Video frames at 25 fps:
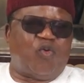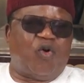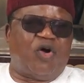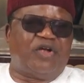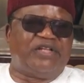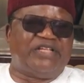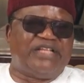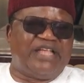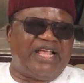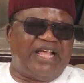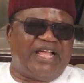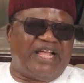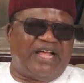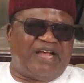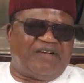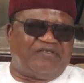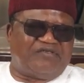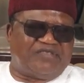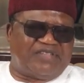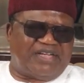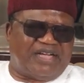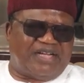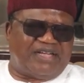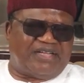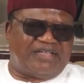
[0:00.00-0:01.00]
So 1
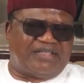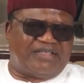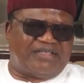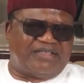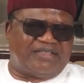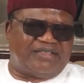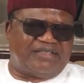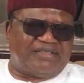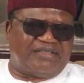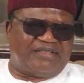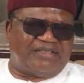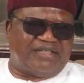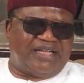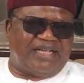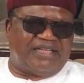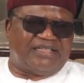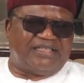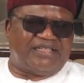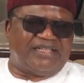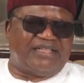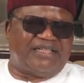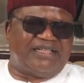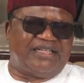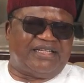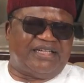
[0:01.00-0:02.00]
year after,
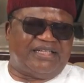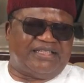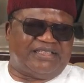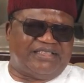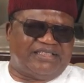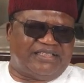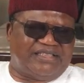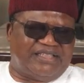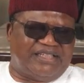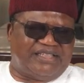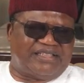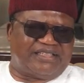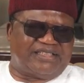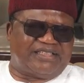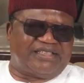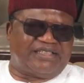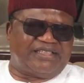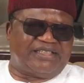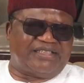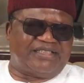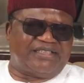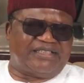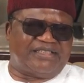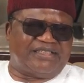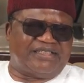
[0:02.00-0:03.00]

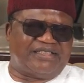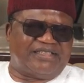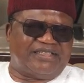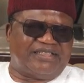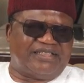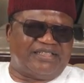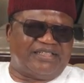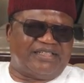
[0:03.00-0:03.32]
1986,